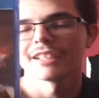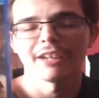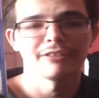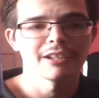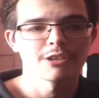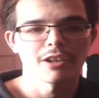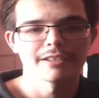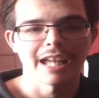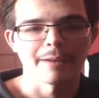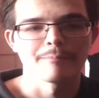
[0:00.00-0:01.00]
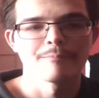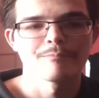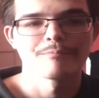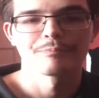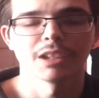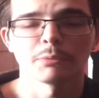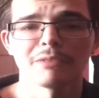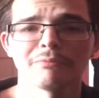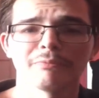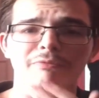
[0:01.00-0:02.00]
Definitely enjoyed them. And
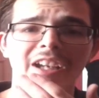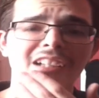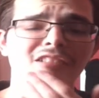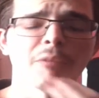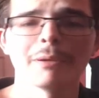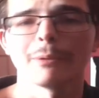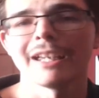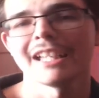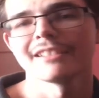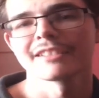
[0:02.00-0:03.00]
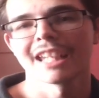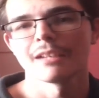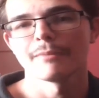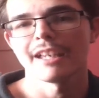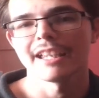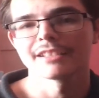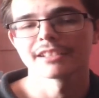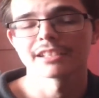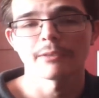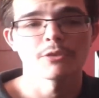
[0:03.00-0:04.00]
one thing a lot of people hate in this game is the
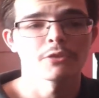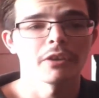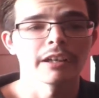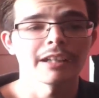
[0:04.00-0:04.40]
soundtrack.